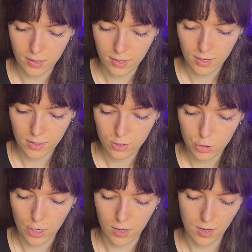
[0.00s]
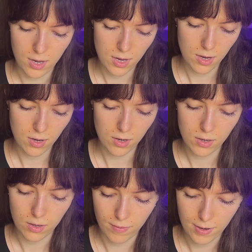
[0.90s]
like chunky
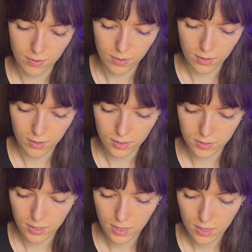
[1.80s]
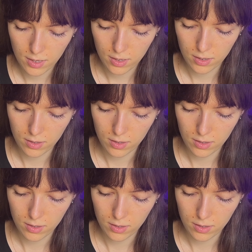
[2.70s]
around his neck.